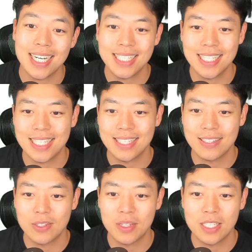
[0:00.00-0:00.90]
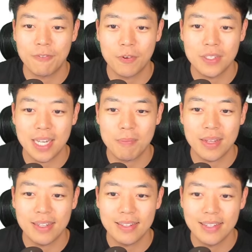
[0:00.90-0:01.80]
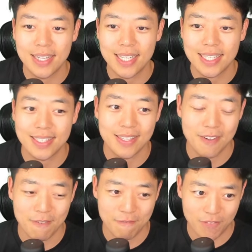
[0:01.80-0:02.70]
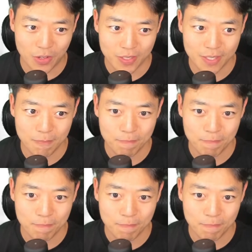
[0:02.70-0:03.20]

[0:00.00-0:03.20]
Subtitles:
exist. So this first statement is false.